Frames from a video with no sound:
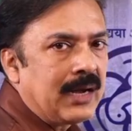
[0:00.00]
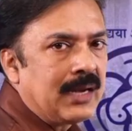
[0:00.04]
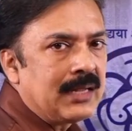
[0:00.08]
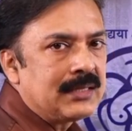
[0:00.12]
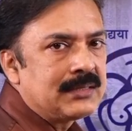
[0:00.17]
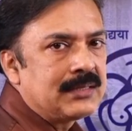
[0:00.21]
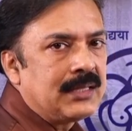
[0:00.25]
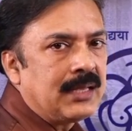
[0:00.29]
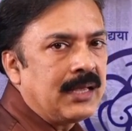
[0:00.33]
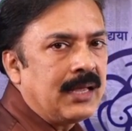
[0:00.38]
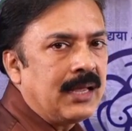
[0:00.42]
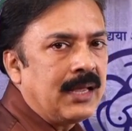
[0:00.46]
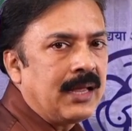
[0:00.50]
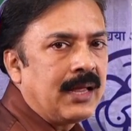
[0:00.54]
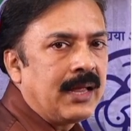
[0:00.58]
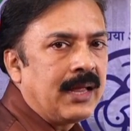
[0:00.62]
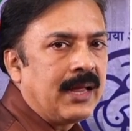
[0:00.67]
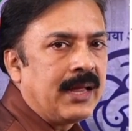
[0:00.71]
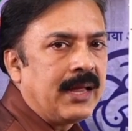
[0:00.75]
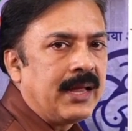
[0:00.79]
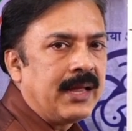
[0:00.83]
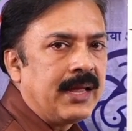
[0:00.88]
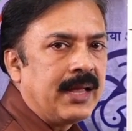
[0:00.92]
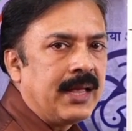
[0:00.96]
is the
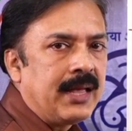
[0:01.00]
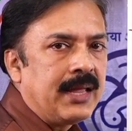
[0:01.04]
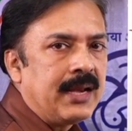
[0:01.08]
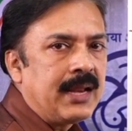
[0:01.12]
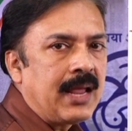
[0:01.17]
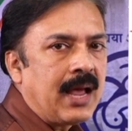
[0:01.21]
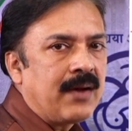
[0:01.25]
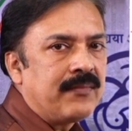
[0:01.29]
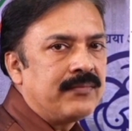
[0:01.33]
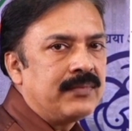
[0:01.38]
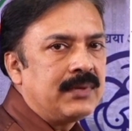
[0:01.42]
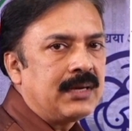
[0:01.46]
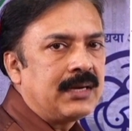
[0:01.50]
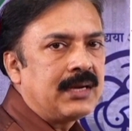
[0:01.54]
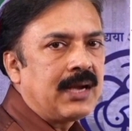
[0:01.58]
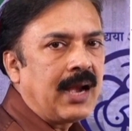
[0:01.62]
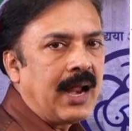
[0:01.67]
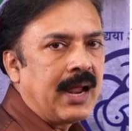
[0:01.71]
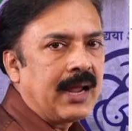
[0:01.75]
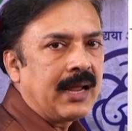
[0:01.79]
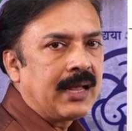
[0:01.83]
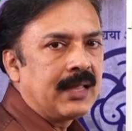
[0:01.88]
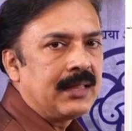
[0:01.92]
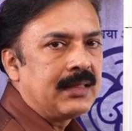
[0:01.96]
area of the
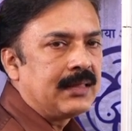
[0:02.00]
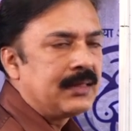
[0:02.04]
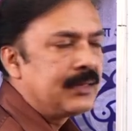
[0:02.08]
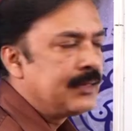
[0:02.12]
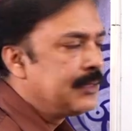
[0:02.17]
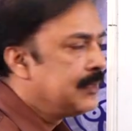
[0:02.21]
triangle?